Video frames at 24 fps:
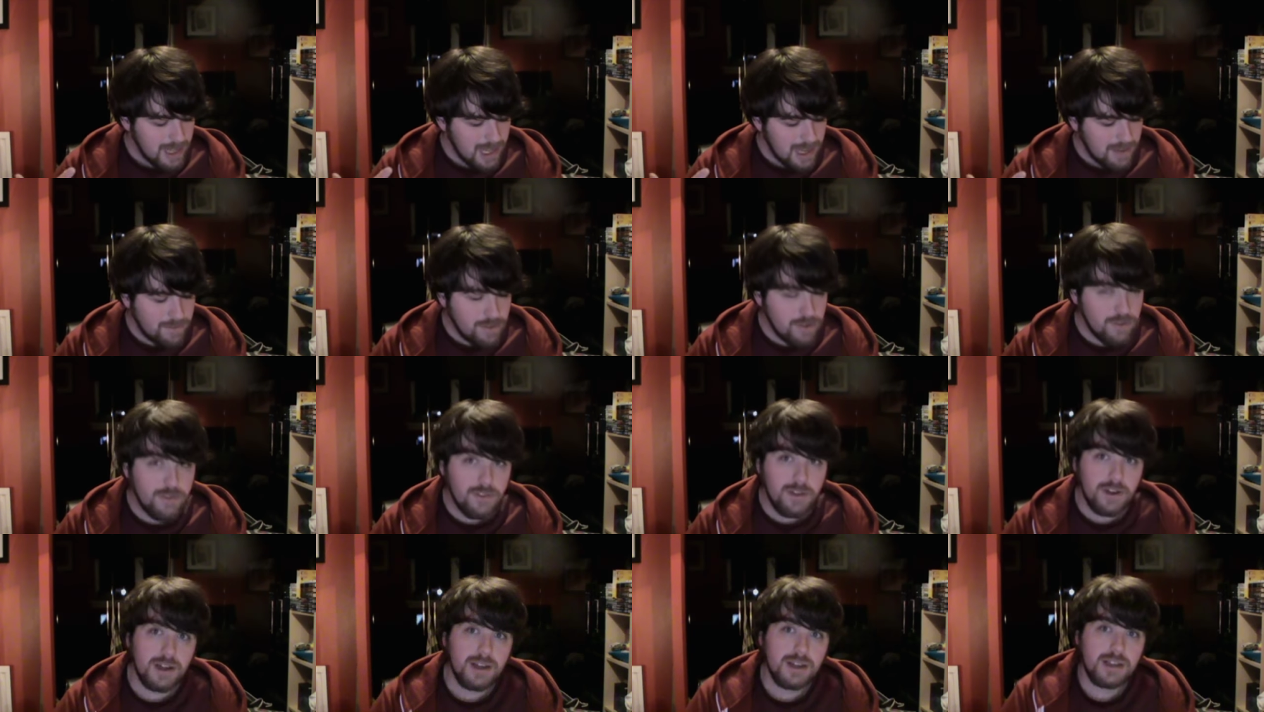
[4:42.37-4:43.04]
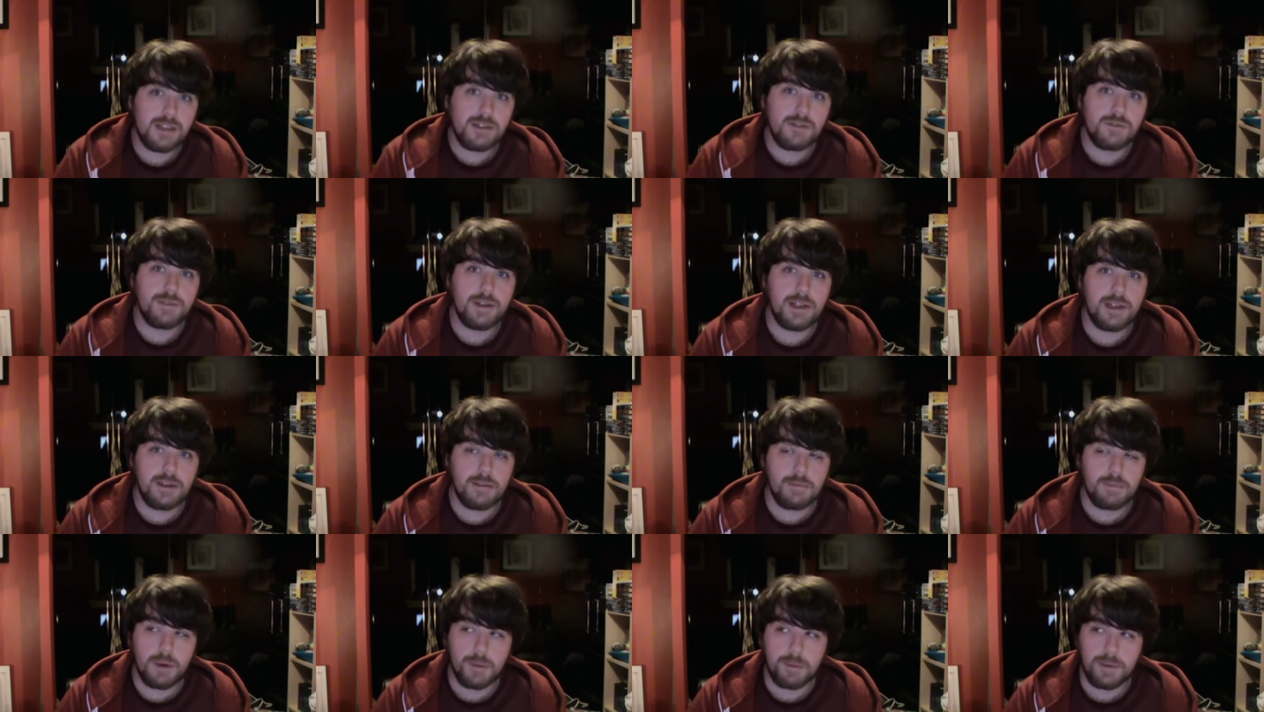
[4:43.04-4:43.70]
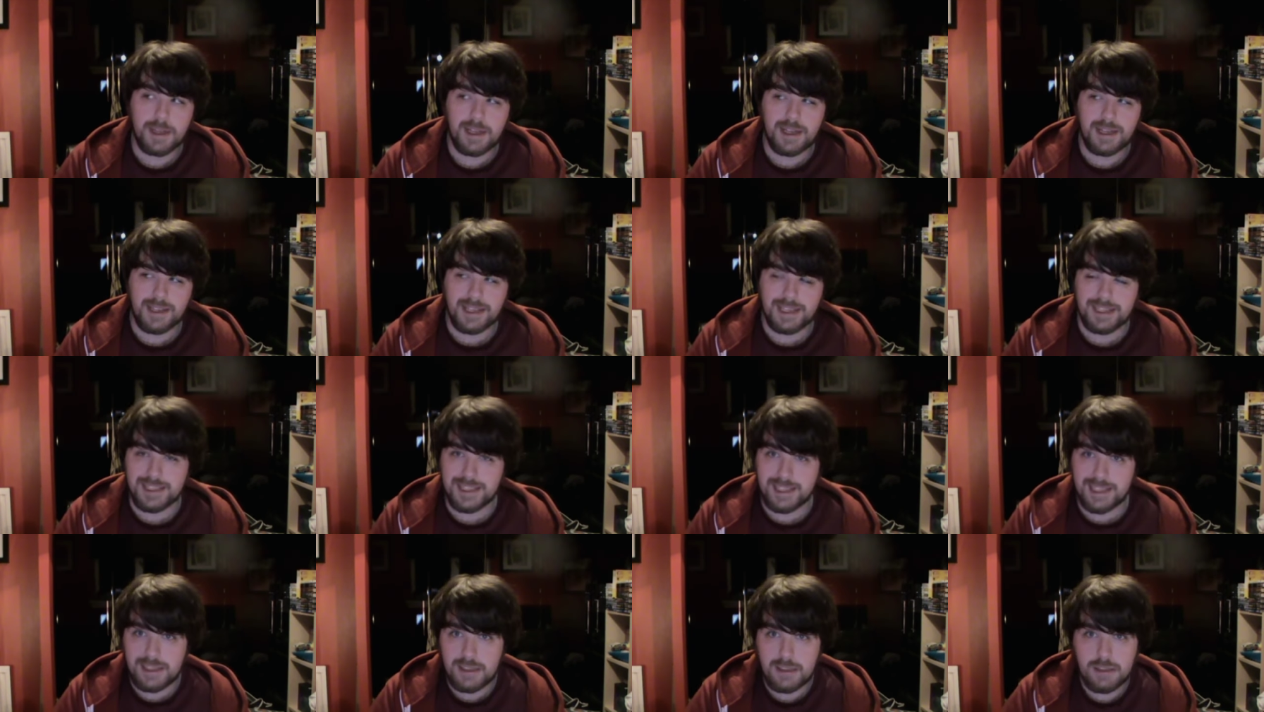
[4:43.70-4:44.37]
if you've got a girlfriend
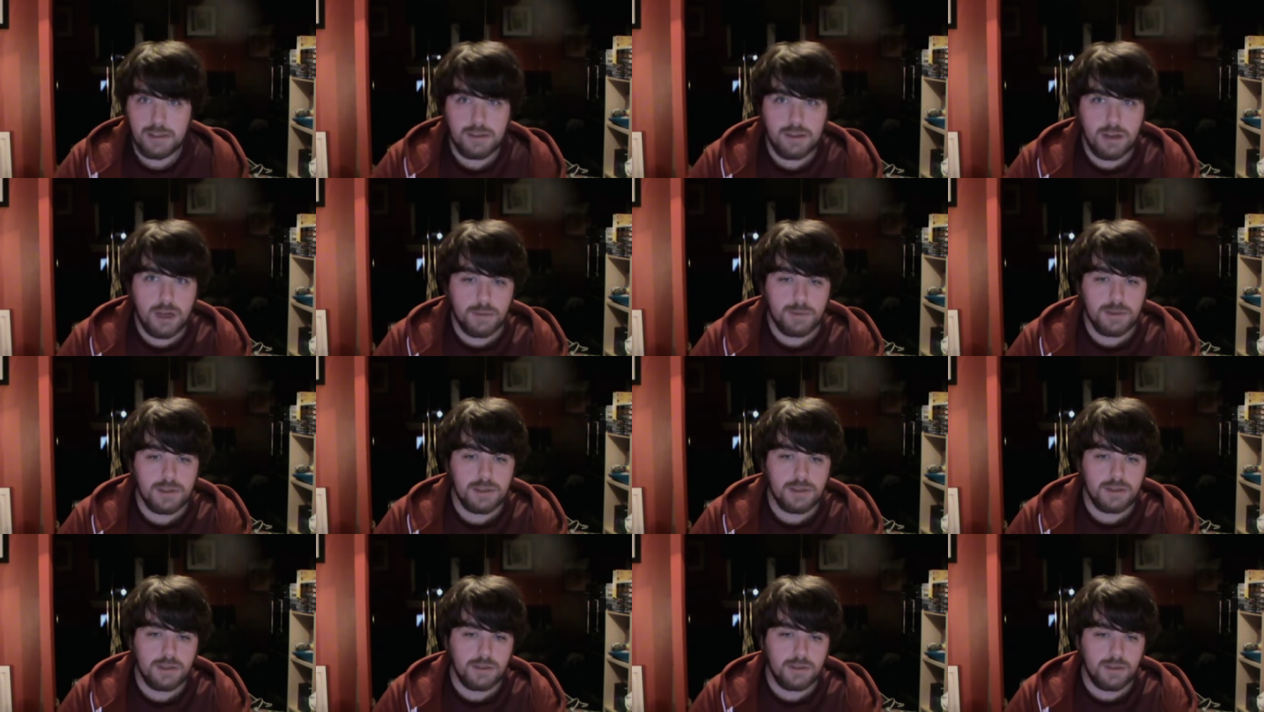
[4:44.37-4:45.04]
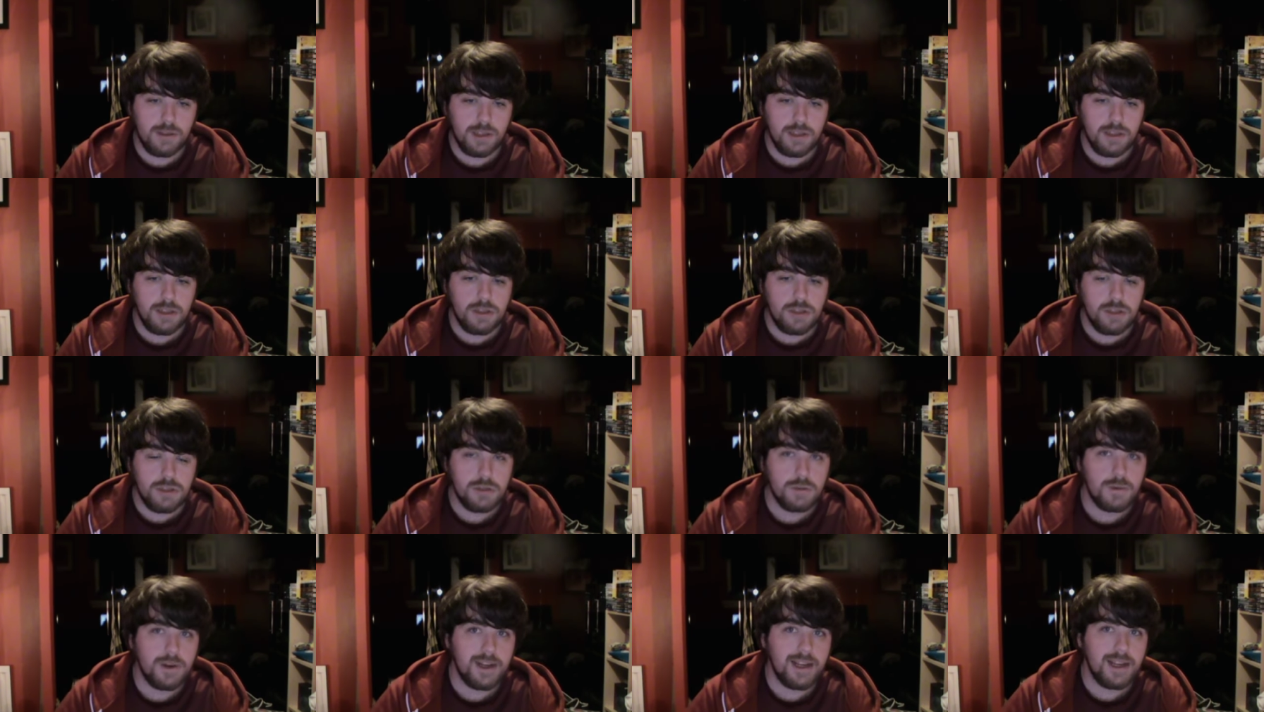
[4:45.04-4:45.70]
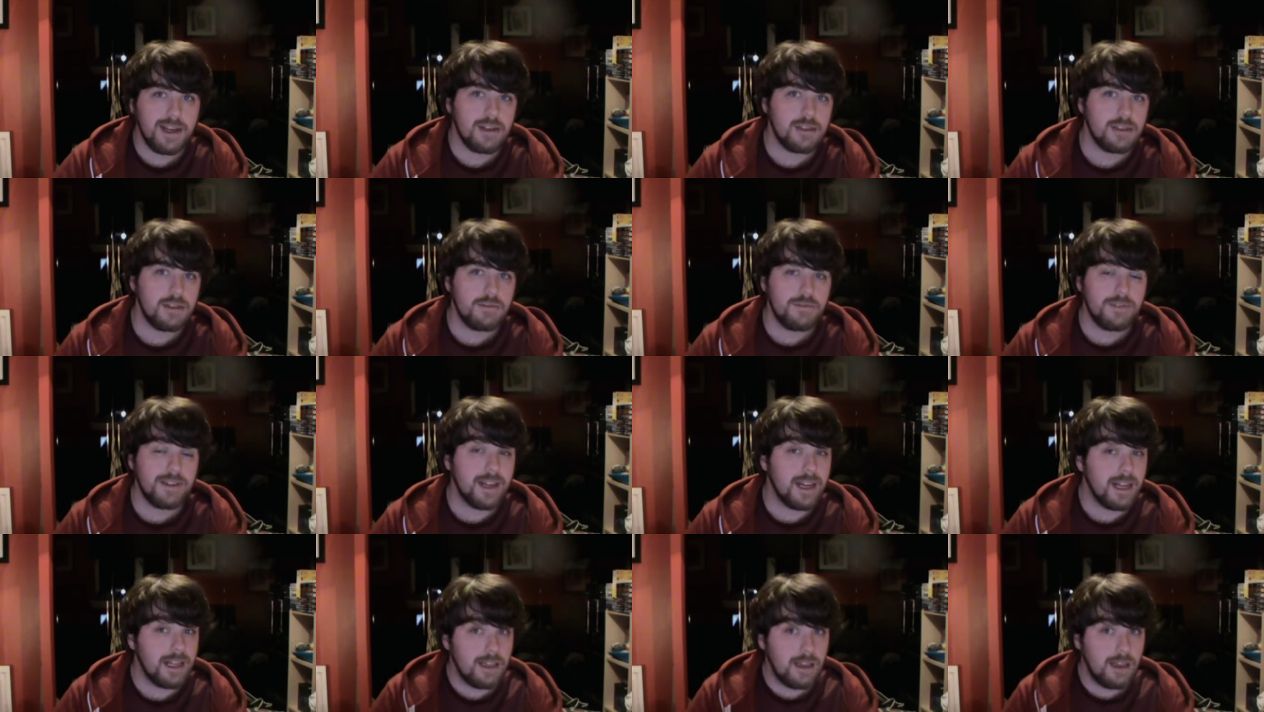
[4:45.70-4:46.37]
that's into comics, or you just want to get her
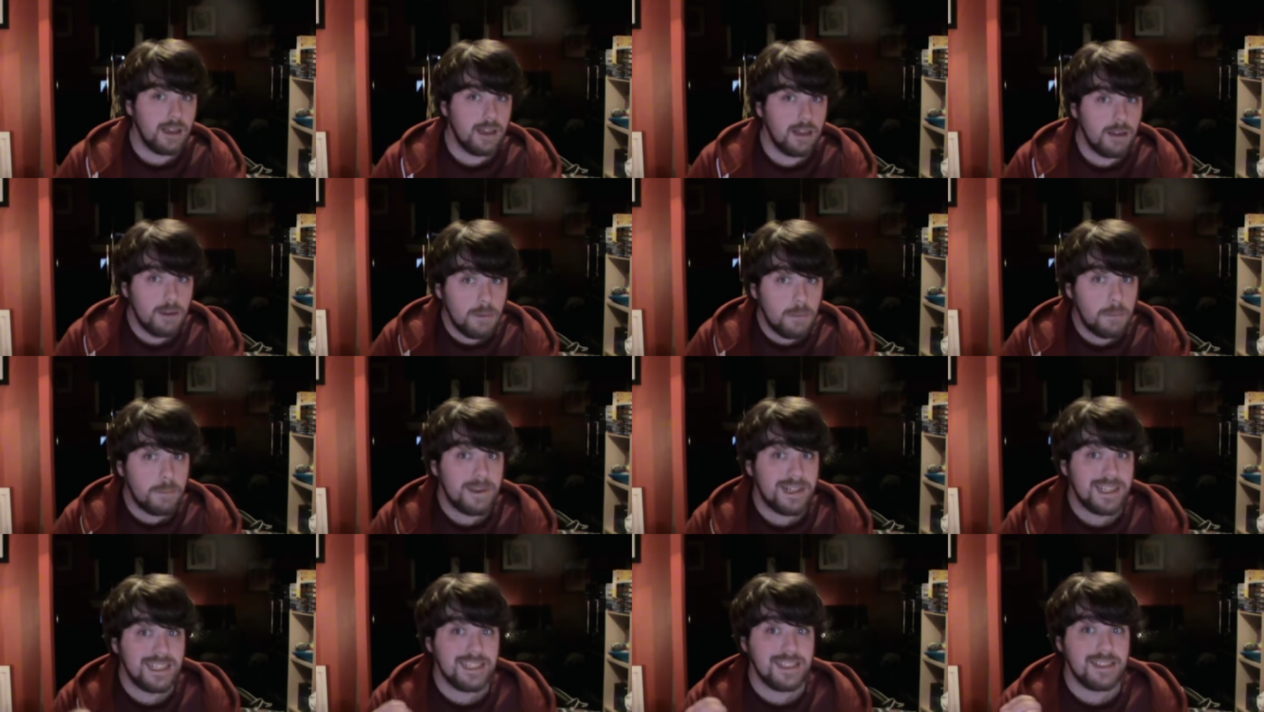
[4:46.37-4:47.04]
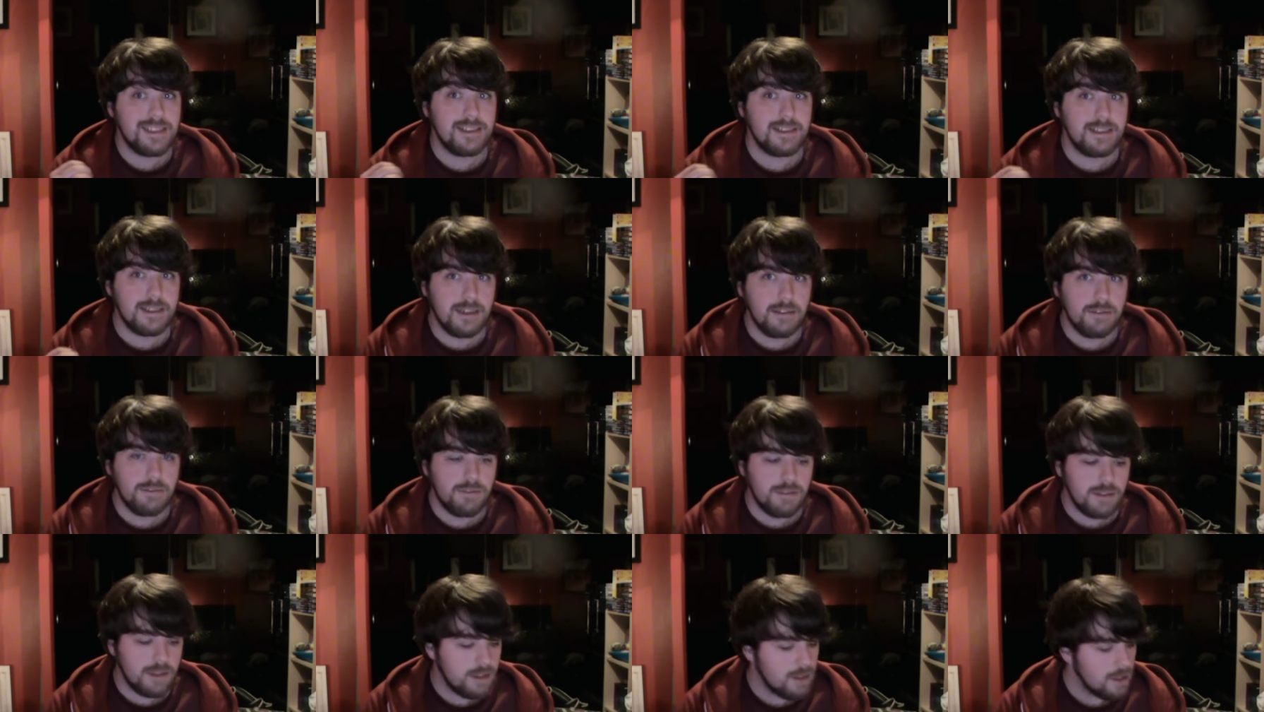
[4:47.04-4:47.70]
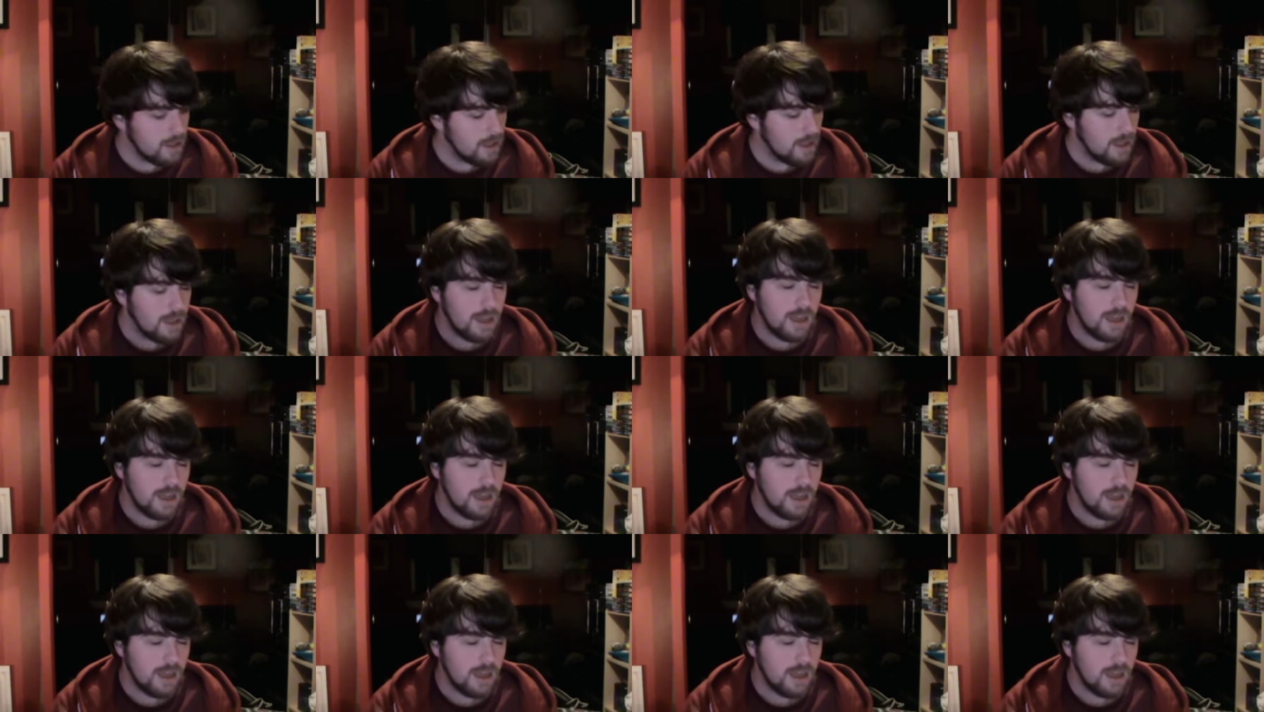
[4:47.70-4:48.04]
something a little bit different,